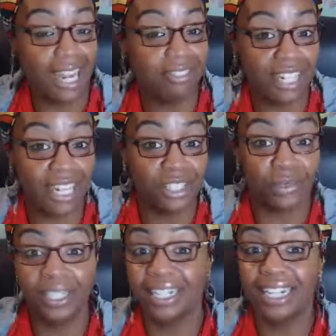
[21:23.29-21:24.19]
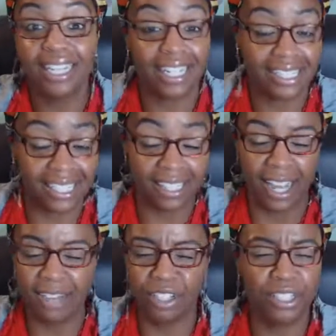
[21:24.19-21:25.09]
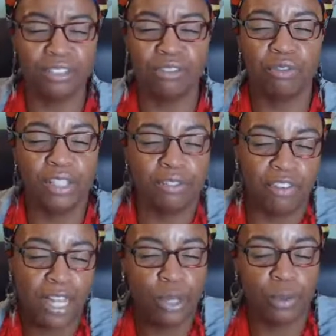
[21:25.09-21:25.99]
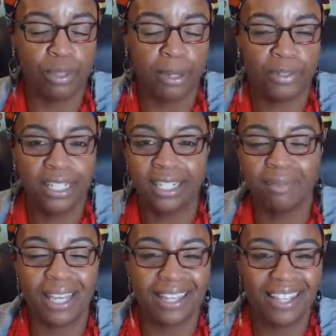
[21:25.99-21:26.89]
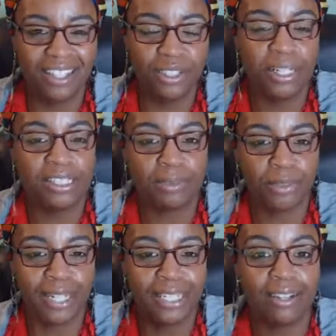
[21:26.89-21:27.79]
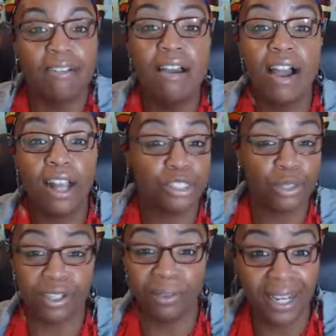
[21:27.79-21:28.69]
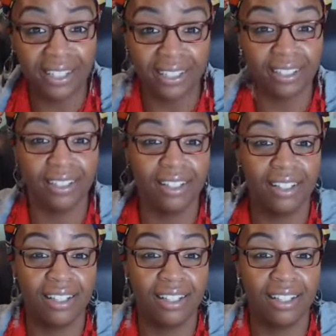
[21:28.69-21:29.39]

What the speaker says: And after I got done reading, like I said, after I couldn't follow with my reading, I'm like, ah, you got something to write down. I just started writing.